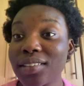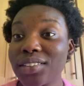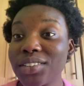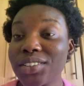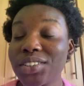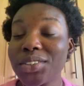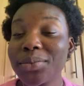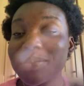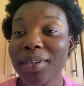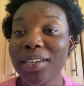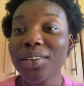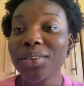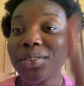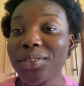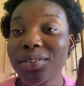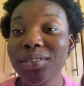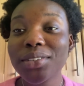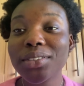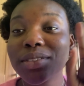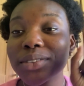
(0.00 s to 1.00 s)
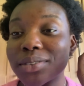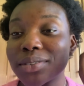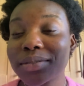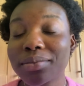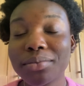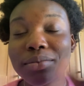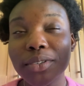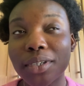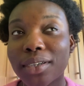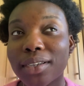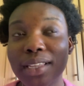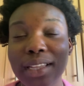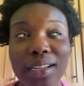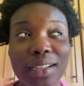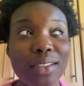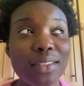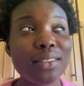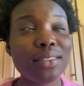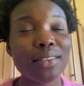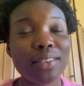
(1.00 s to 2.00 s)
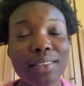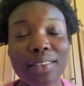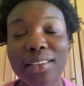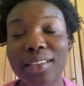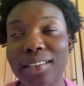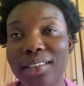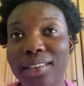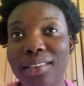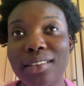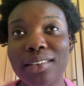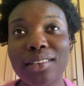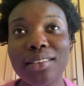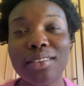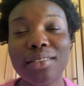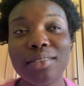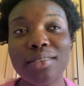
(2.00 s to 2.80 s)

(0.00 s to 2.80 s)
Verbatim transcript: do my whole workout thing.